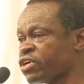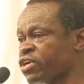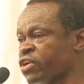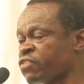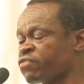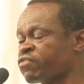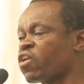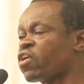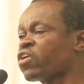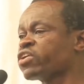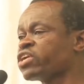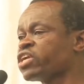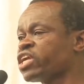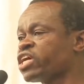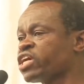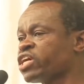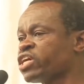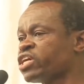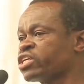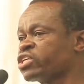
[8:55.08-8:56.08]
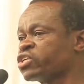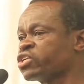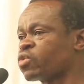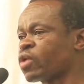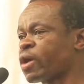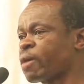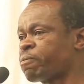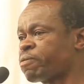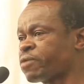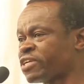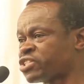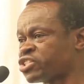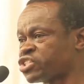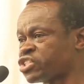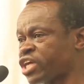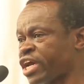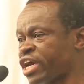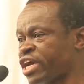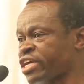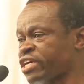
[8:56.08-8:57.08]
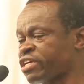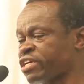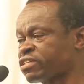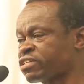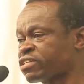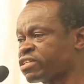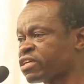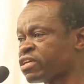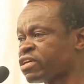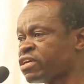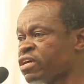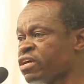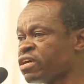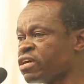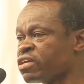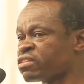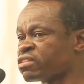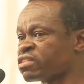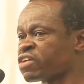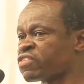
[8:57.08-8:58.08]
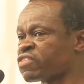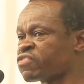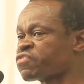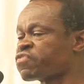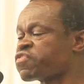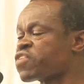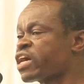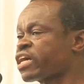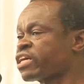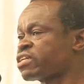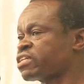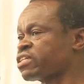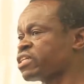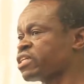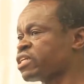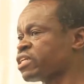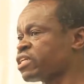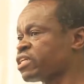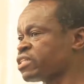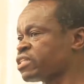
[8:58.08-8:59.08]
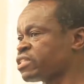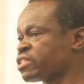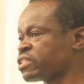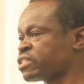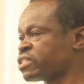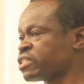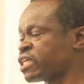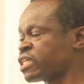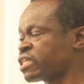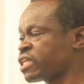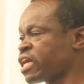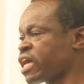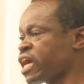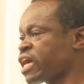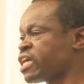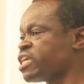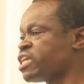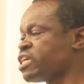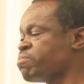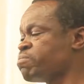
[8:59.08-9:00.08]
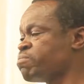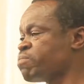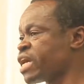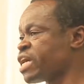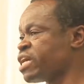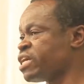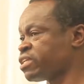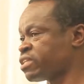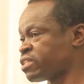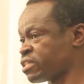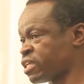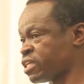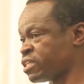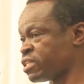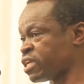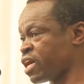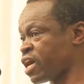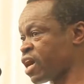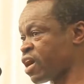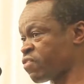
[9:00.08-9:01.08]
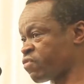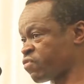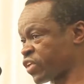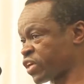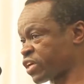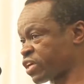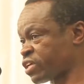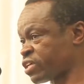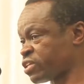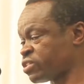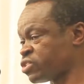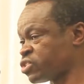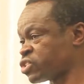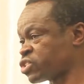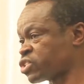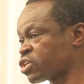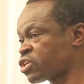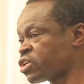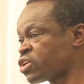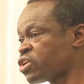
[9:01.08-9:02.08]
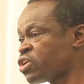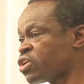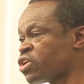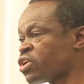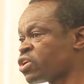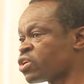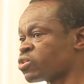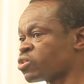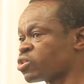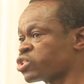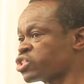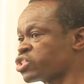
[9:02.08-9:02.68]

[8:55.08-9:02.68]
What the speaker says: if only to appreciate the factors that animated Africans to